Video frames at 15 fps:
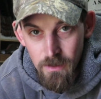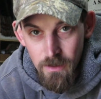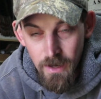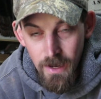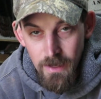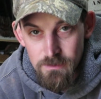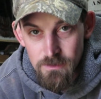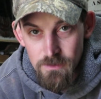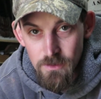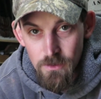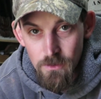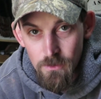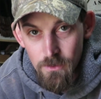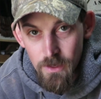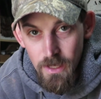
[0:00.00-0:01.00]
uh,
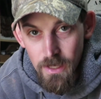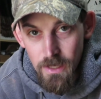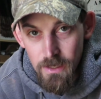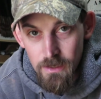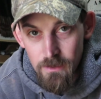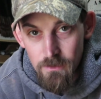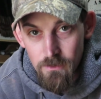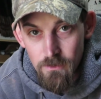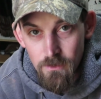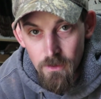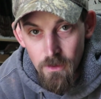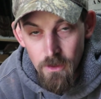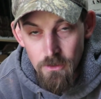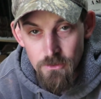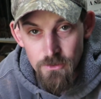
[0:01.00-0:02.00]
acetone and
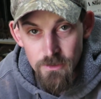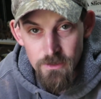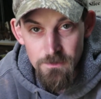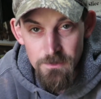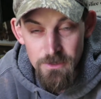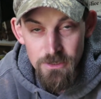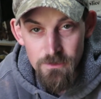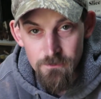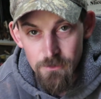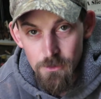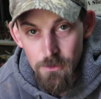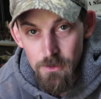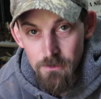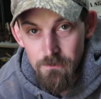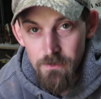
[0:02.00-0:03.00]
transmission
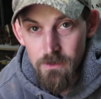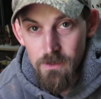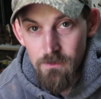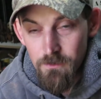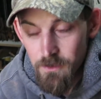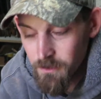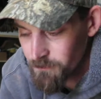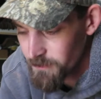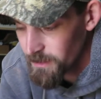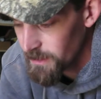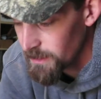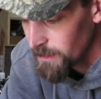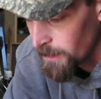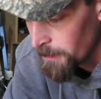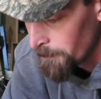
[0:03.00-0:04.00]
fluid 50-50.